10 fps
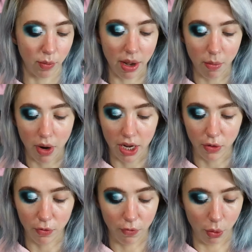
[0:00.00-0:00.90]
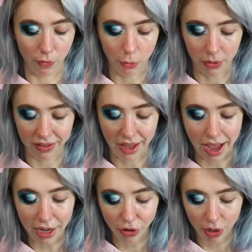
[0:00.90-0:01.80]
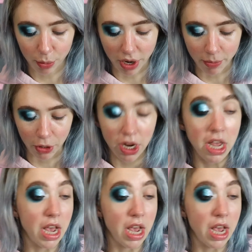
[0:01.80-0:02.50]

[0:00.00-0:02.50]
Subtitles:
Wet n Wild Photo Focus eyeshadow primer.